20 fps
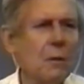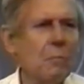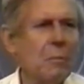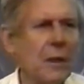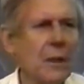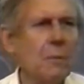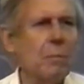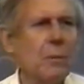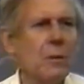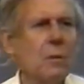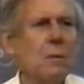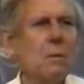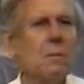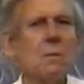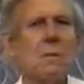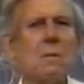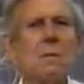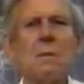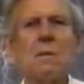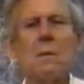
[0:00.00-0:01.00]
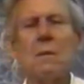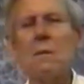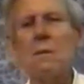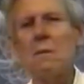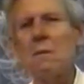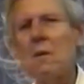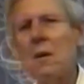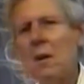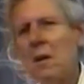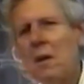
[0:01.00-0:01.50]
peoples
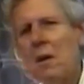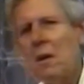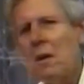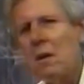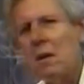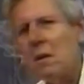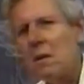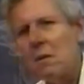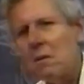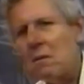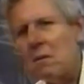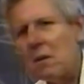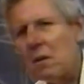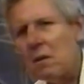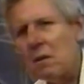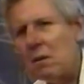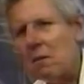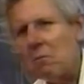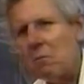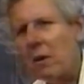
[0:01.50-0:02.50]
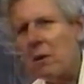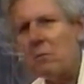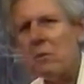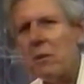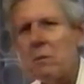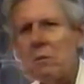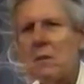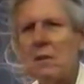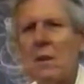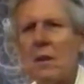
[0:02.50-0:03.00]
in what
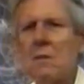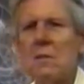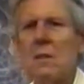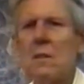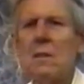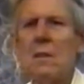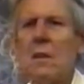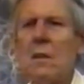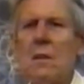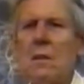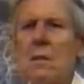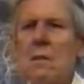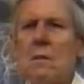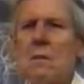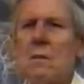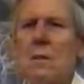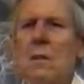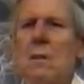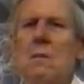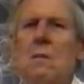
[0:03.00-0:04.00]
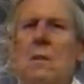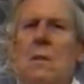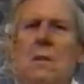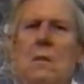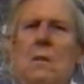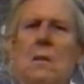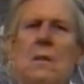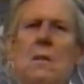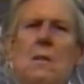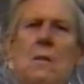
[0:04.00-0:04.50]
we would designate as
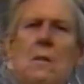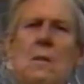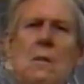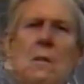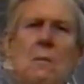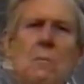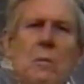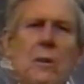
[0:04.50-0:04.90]
Neolithic or